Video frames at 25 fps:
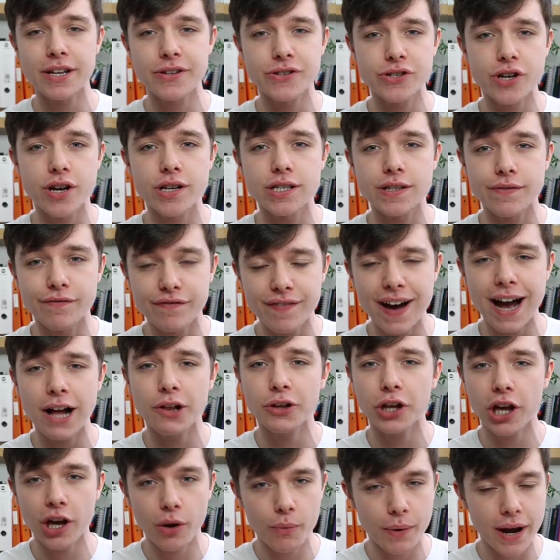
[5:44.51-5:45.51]
a certain
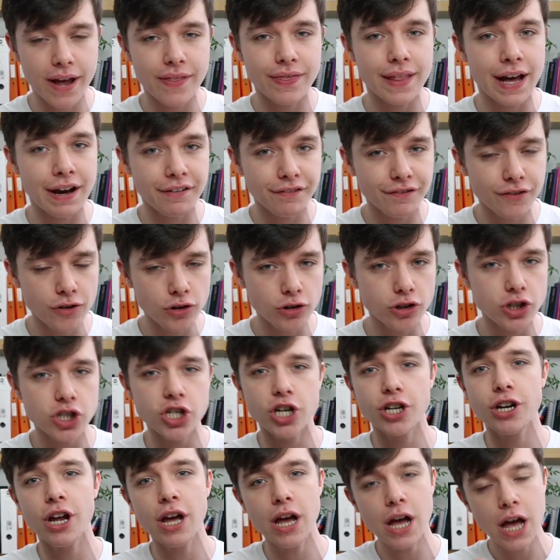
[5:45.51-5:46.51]
value in that
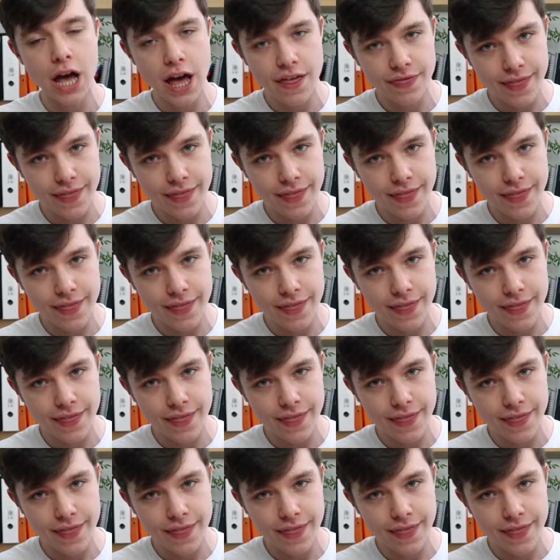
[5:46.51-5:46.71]
function,